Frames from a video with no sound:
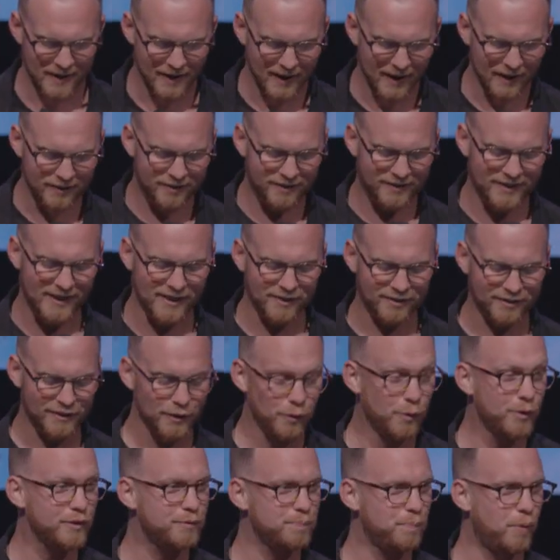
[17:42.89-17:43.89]
As C.S.
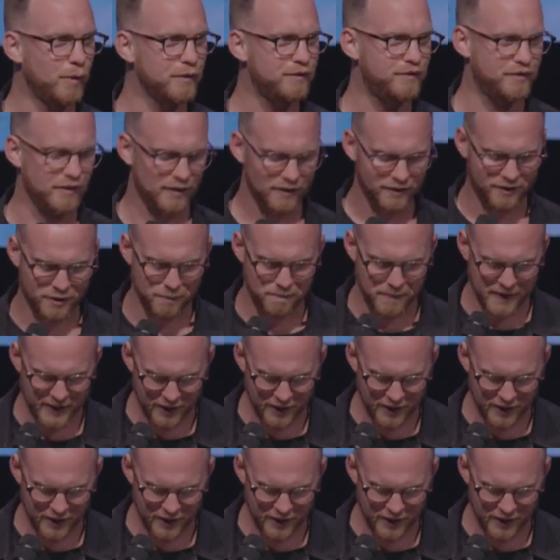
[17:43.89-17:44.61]
Lewis puts it, to be